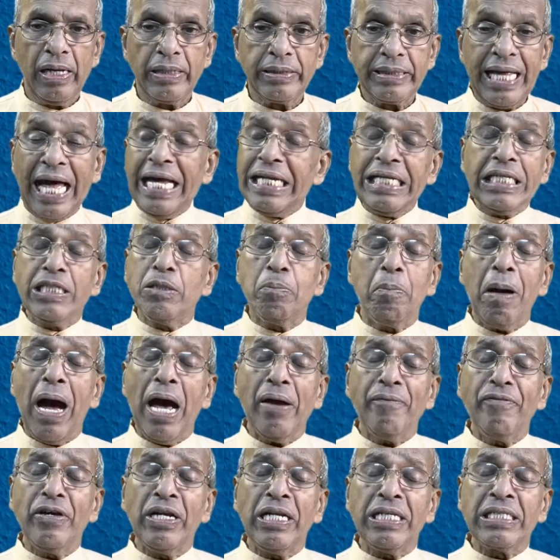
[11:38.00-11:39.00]
That is
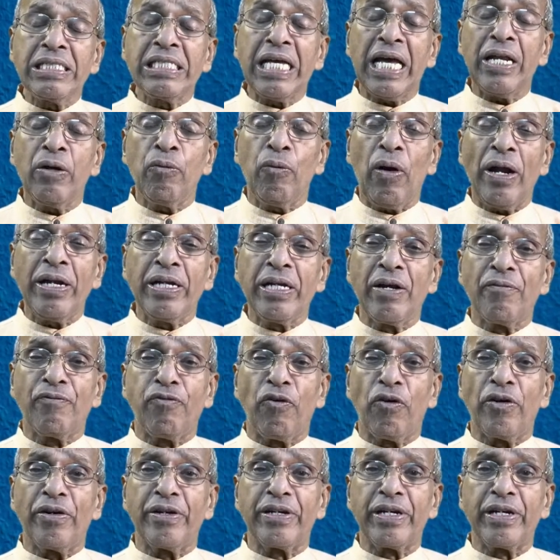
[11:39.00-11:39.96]
marvelous and wonderful.